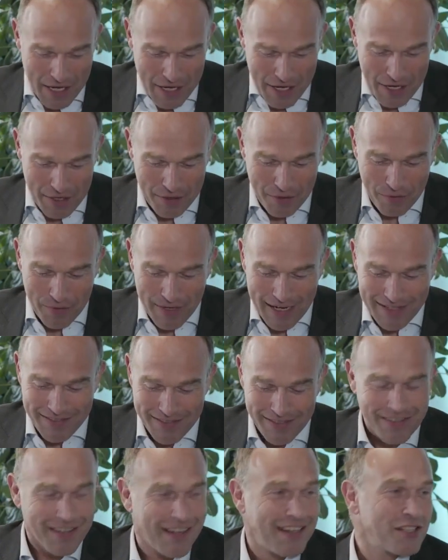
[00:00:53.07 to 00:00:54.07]

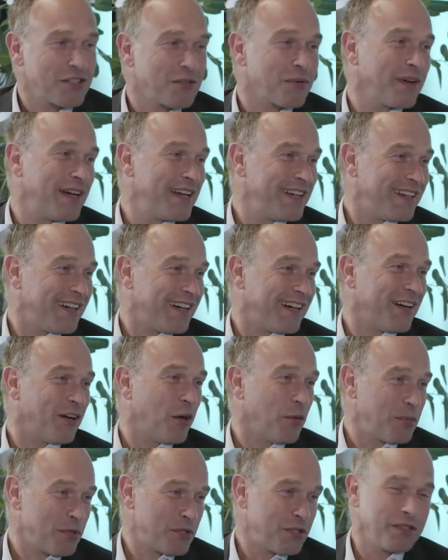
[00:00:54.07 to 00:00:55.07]
crisis lies great
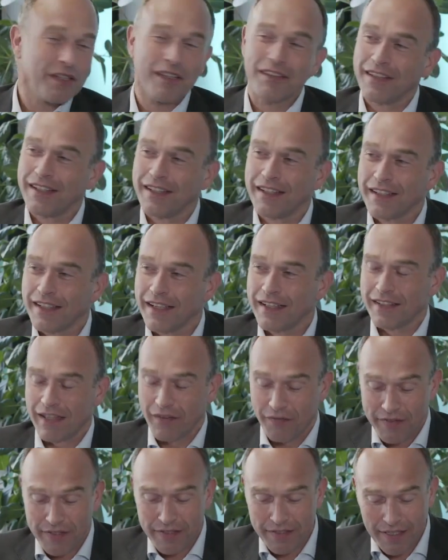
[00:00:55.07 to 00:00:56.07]
opportunity, and I
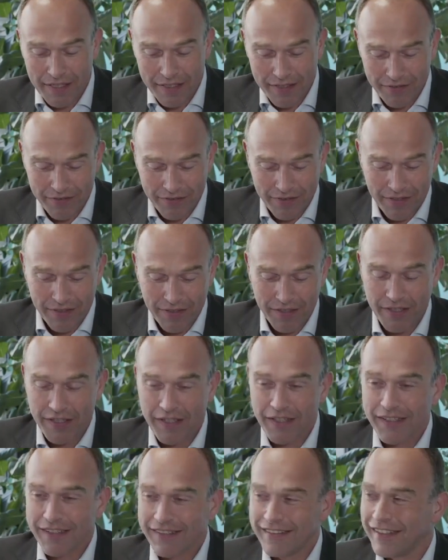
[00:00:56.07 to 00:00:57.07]
think that is
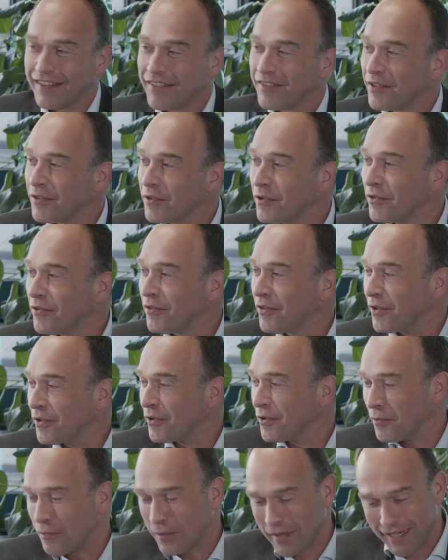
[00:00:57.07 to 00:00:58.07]
a
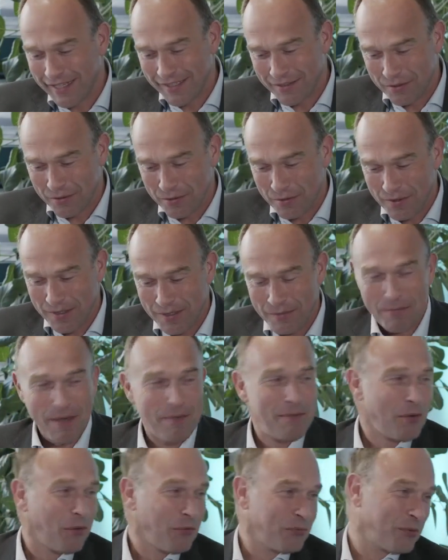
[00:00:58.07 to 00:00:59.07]
good way to
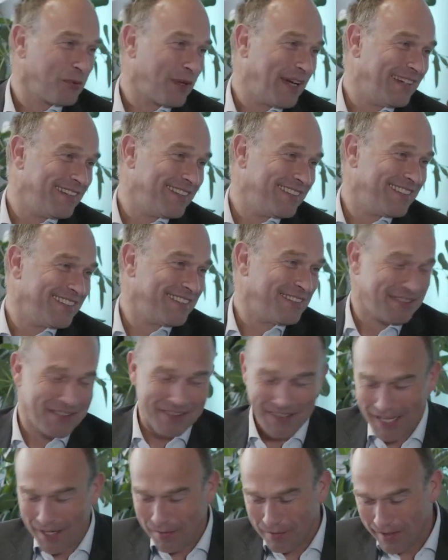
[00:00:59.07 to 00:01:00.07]
maybe also to end
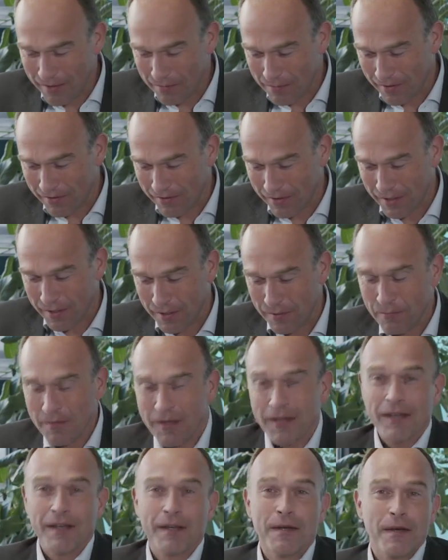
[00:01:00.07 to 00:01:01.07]
today with. But
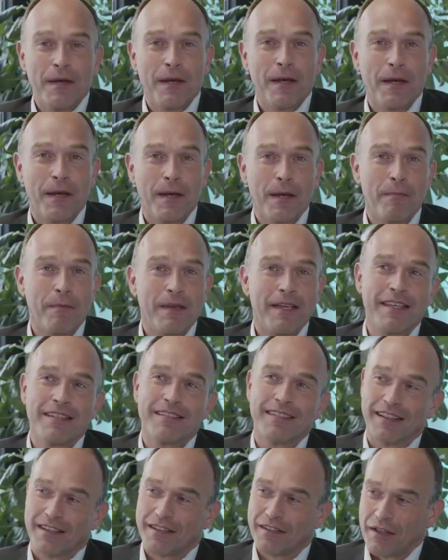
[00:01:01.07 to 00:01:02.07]
he
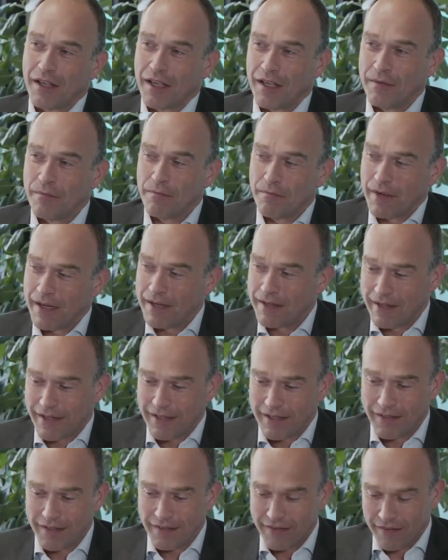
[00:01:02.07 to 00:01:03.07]
said in
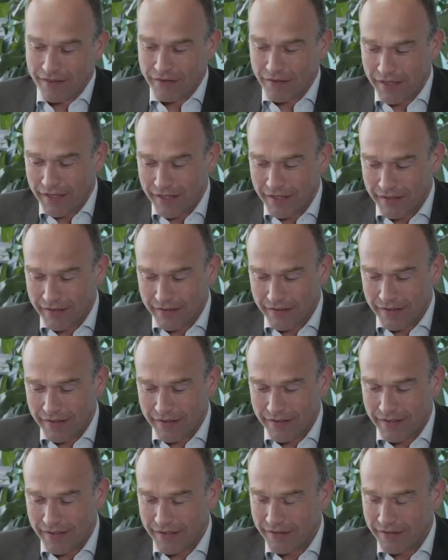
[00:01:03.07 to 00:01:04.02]
an